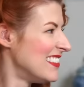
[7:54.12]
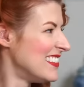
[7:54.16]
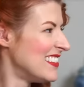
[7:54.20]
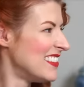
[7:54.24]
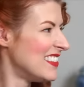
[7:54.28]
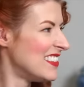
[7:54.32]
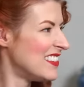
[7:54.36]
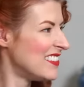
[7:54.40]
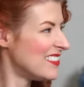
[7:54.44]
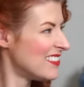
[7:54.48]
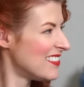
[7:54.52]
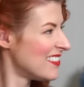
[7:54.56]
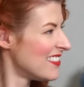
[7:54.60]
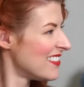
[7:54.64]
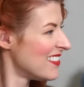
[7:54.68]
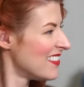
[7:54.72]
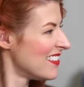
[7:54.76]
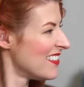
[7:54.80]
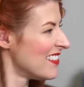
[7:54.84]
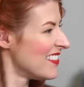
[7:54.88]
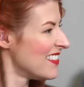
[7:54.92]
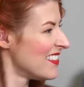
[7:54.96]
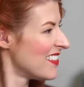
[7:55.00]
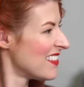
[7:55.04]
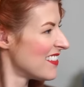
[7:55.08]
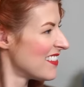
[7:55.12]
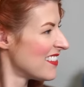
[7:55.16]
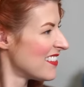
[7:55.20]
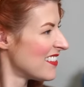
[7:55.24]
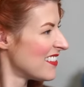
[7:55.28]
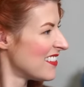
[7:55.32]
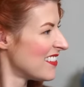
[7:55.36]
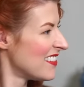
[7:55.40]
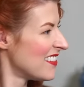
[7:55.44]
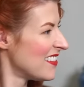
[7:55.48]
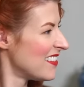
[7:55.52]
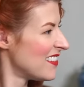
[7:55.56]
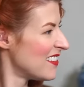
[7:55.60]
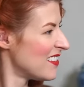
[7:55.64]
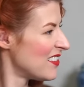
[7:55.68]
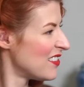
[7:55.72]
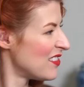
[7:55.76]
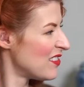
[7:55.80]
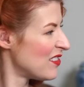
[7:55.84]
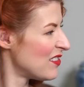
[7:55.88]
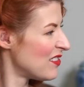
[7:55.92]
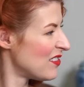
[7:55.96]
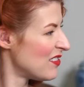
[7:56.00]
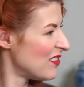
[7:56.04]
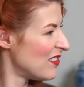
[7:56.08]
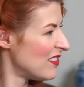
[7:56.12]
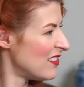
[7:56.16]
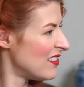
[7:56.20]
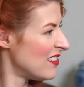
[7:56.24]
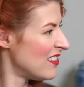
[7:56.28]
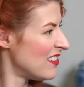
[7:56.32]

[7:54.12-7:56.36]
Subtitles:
This person isn't speaking.